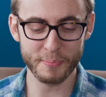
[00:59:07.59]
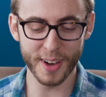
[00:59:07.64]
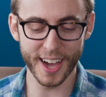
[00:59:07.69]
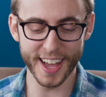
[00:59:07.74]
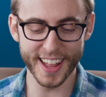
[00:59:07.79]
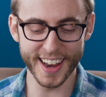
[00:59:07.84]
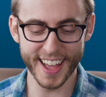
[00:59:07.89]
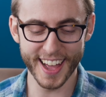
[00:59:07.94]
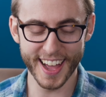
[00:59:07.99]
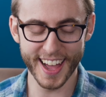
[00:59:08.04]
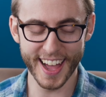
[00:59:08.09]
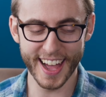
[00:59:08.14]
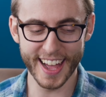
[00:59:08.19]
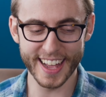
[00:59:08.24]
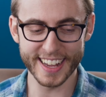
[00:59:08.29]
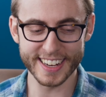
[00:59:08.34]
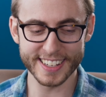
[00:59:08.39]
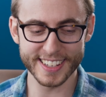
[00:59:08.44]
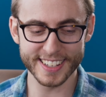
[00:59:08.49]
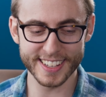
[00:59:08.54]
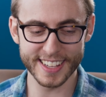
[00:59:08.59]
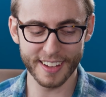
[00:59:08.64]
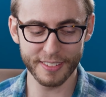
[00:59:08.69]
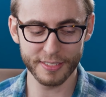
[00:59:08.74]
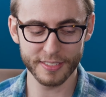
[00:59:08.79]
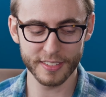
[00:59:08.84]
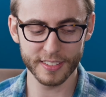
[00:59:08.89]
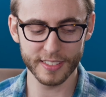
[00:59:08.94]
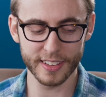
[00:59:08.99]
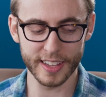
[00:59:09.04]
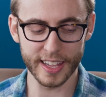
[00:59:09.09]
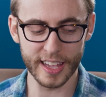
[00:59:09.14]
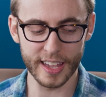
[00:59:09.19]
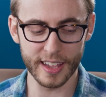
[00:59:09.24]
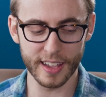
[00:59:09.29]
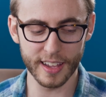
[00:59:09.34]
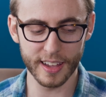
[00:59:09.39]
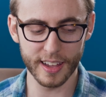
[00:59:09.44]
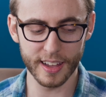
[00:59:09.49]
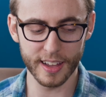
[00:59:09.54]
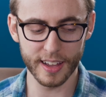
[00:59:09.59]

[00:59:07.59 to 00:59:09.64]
But I definitely,